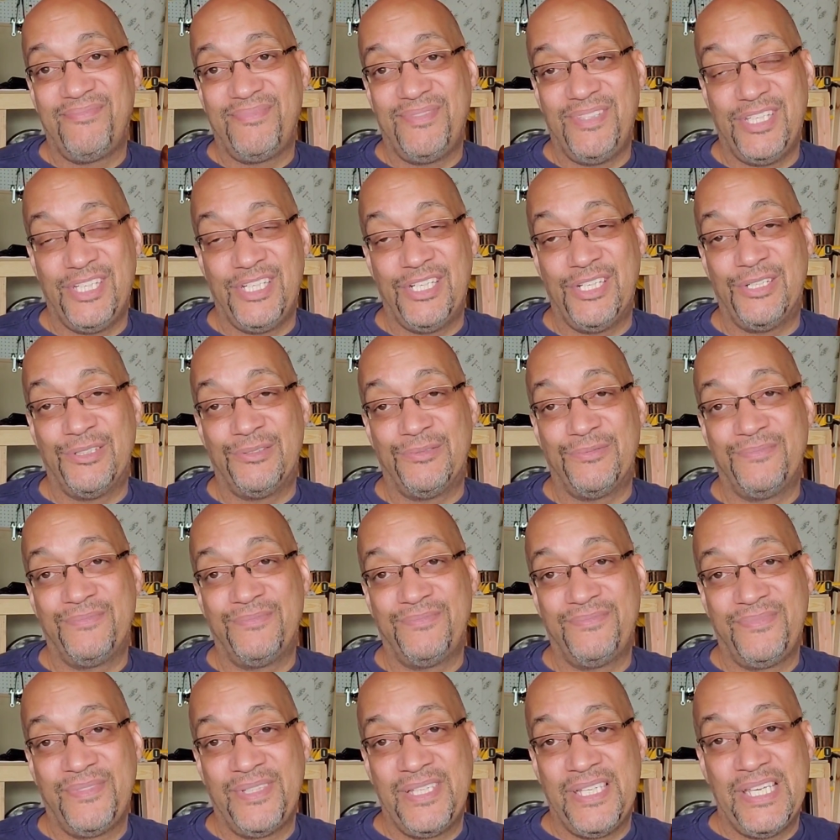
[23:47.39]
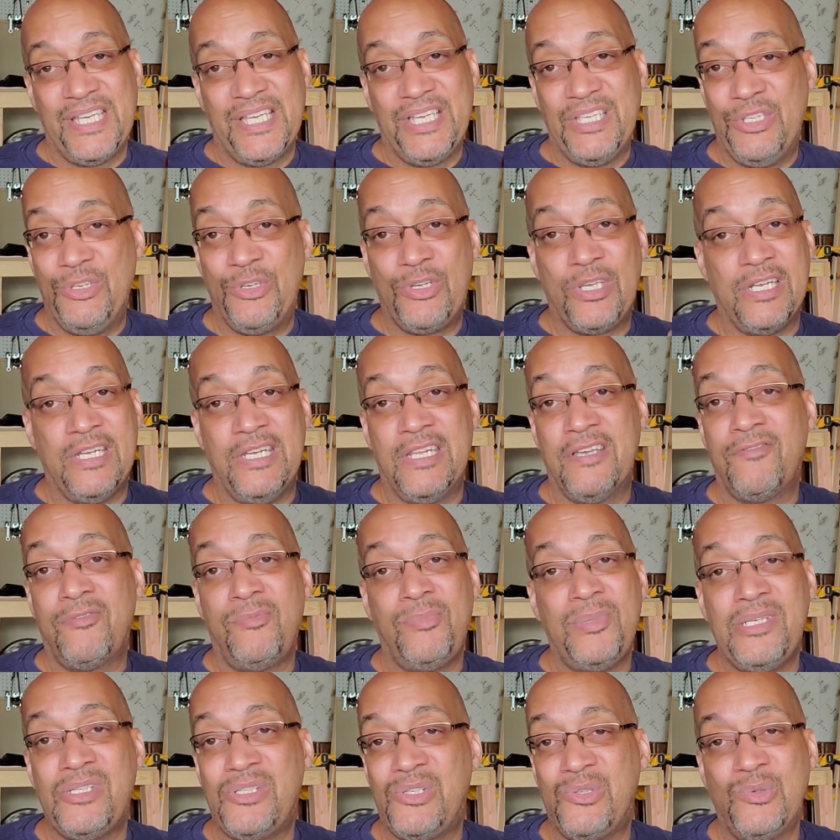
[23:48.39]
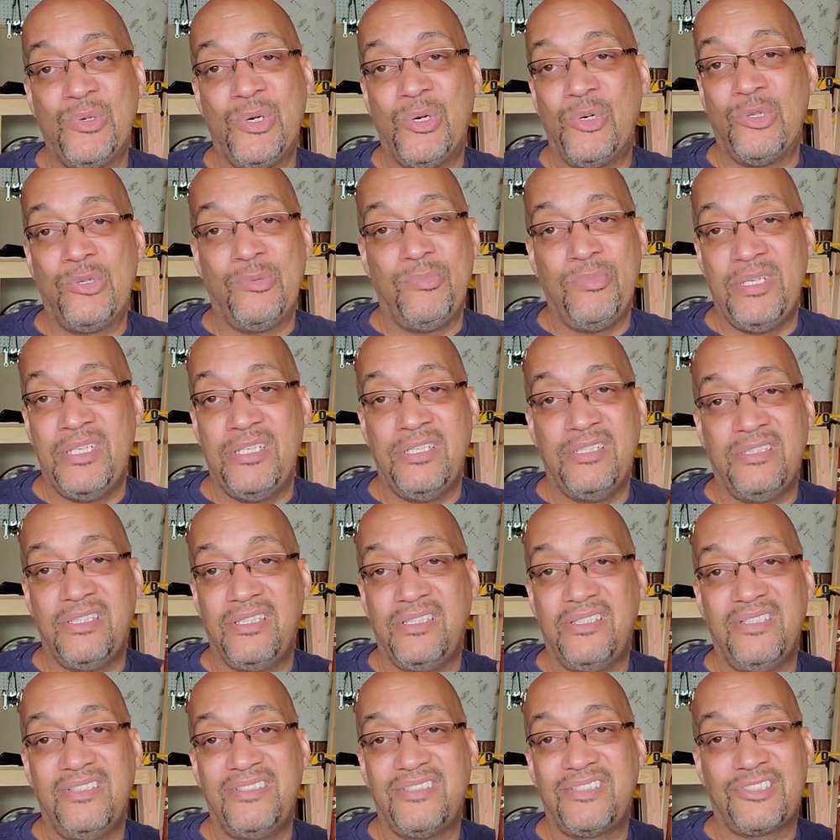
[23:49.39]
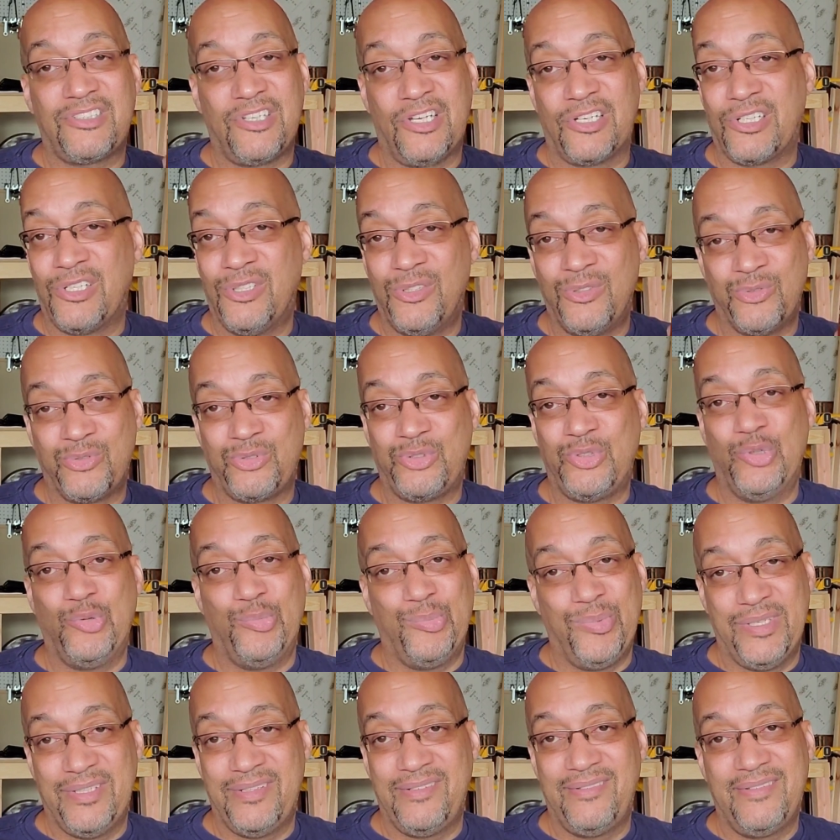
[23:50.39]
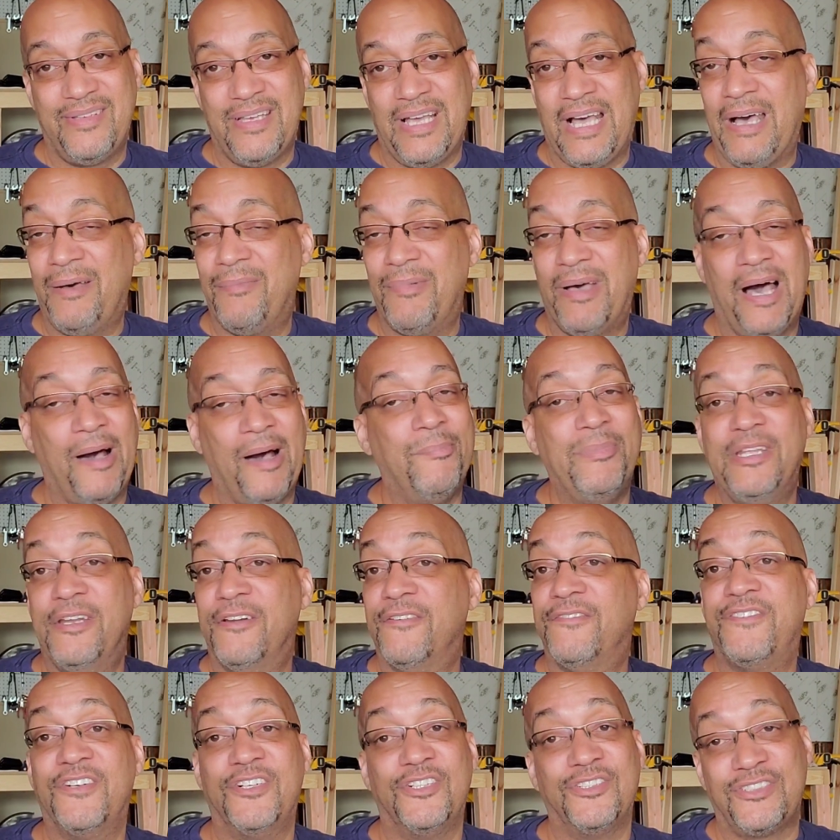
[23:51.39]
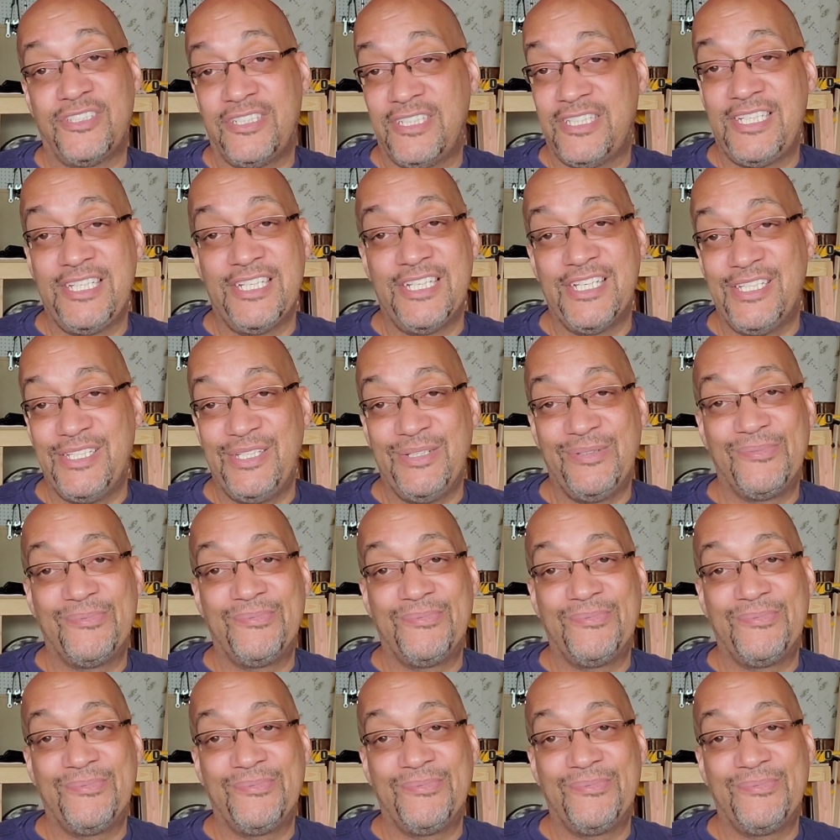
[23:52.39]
You know, you can never be too old to be stuck on stupid. I'll be the first to tell you.